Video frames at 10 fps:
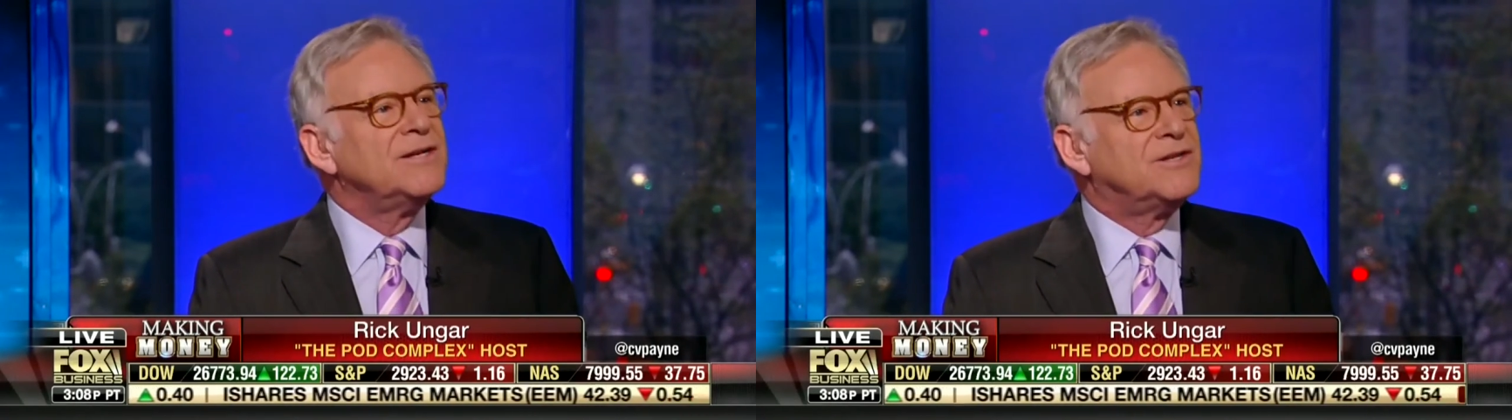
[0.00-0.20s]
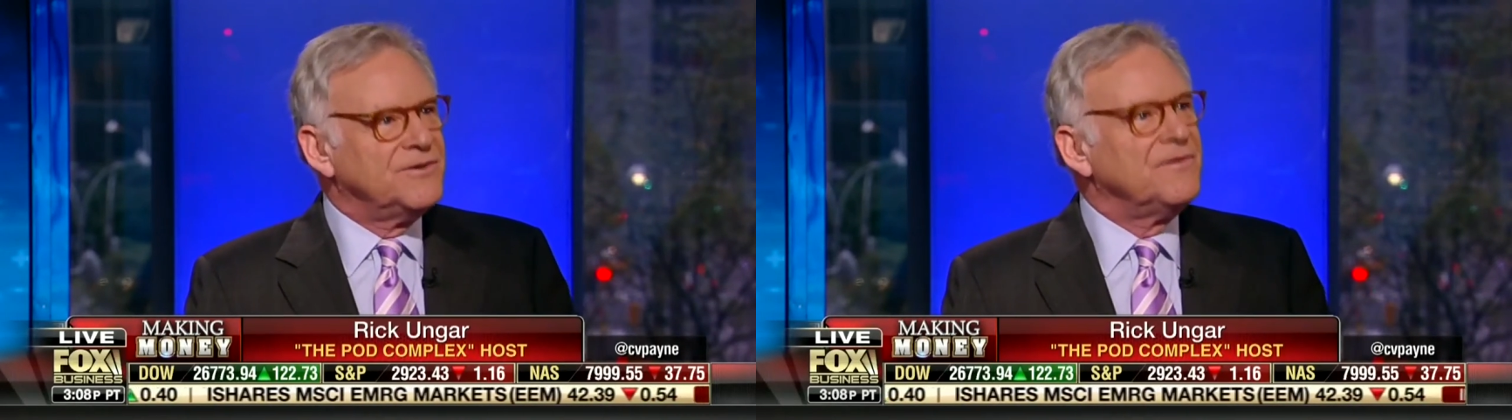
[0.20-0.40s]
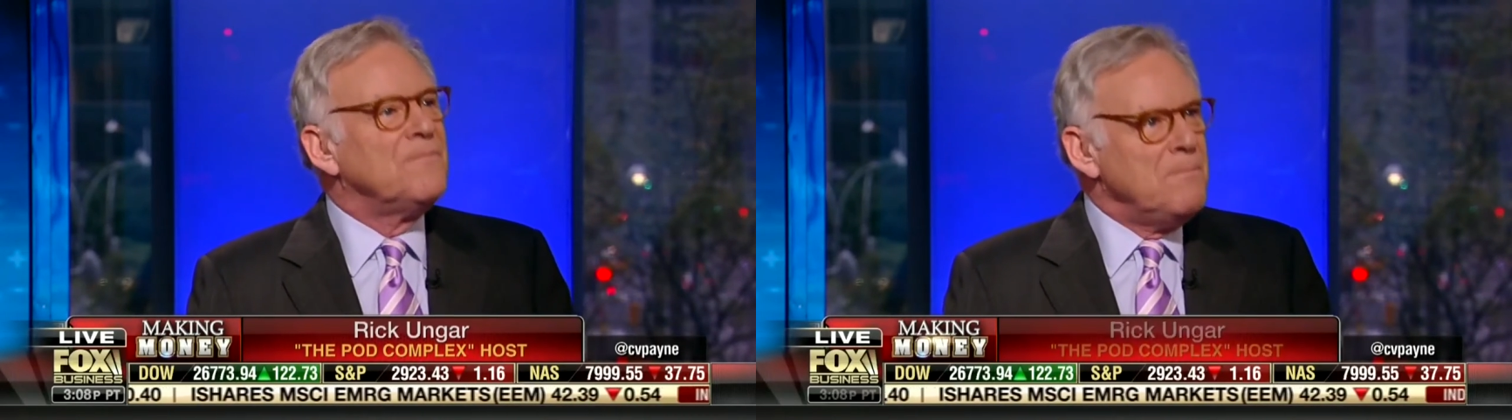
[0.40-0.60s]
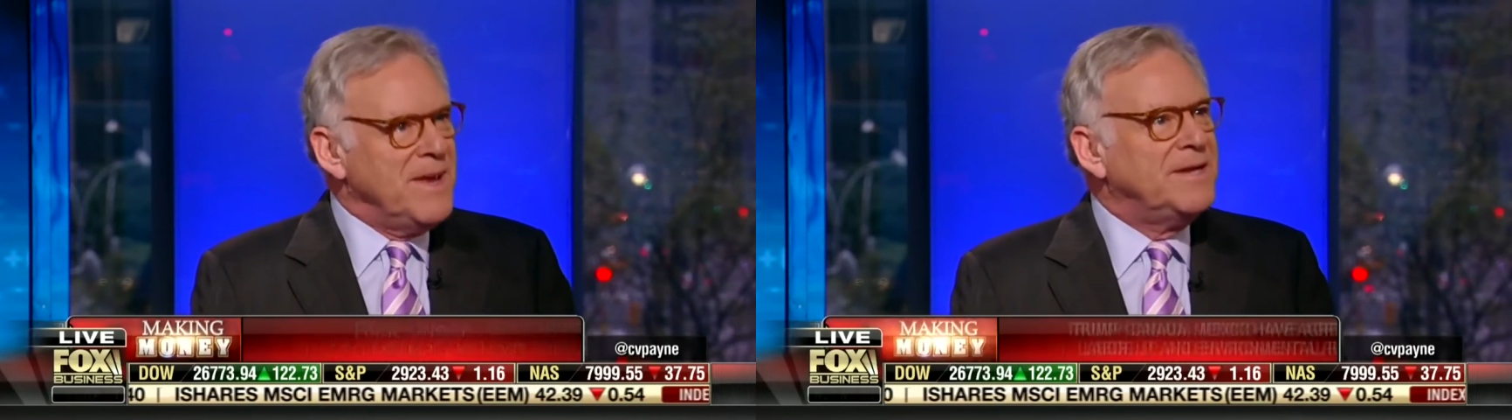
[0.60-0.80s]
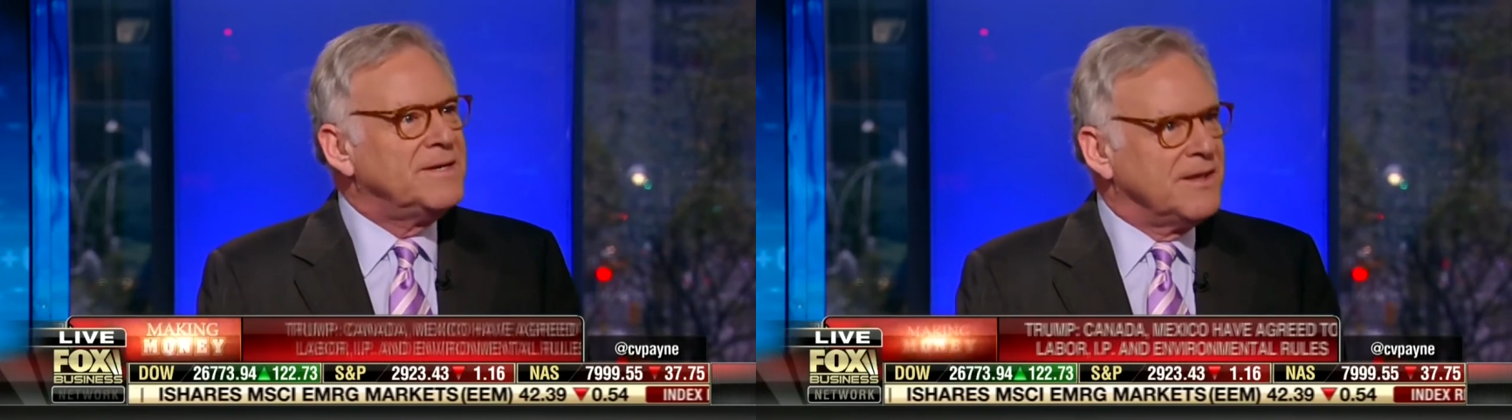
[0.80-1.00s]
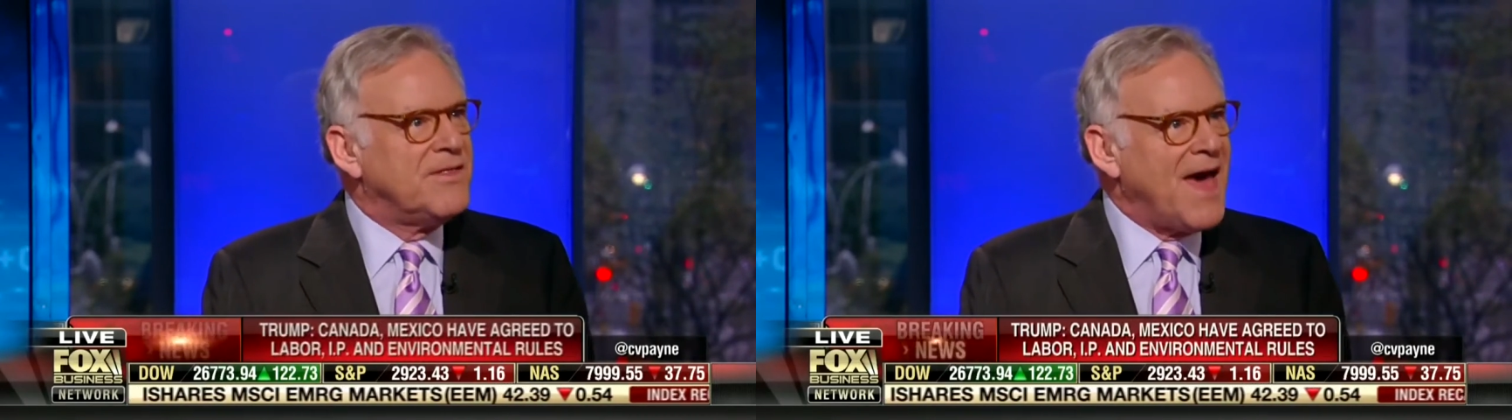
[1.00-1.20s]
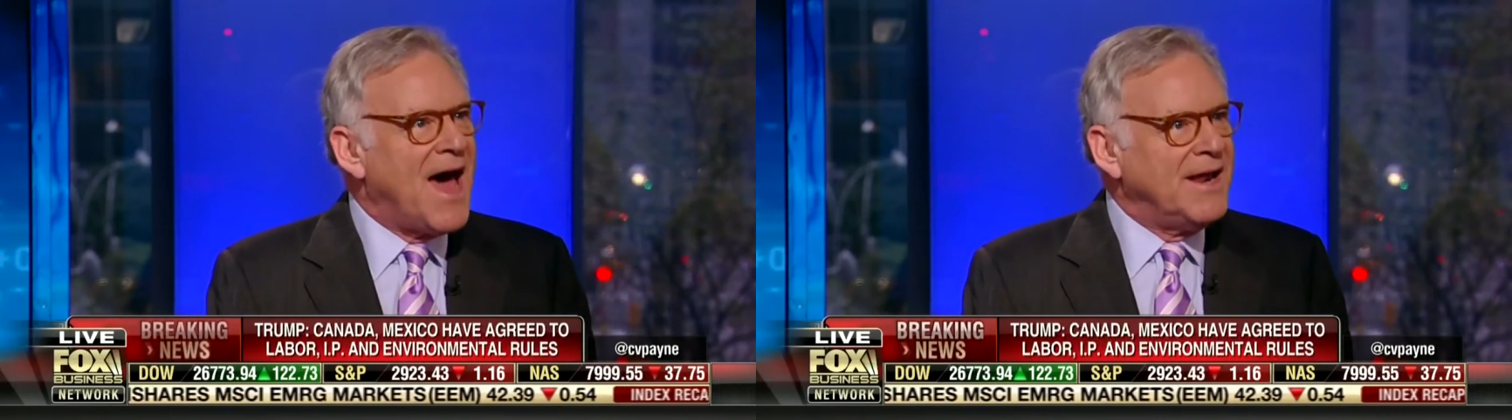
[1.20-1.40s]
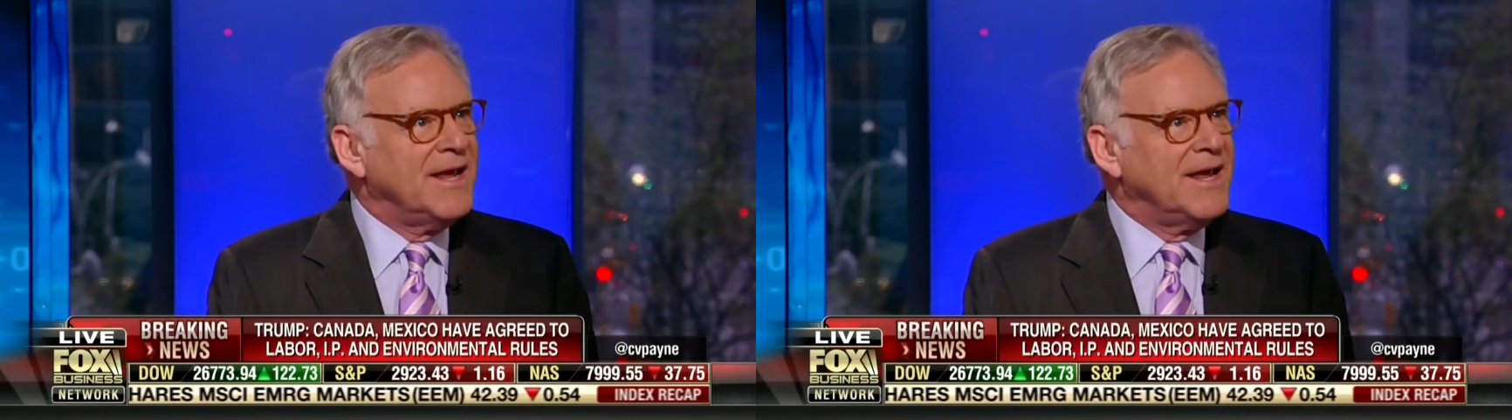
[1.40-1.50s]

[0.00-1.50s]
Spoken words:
to meet that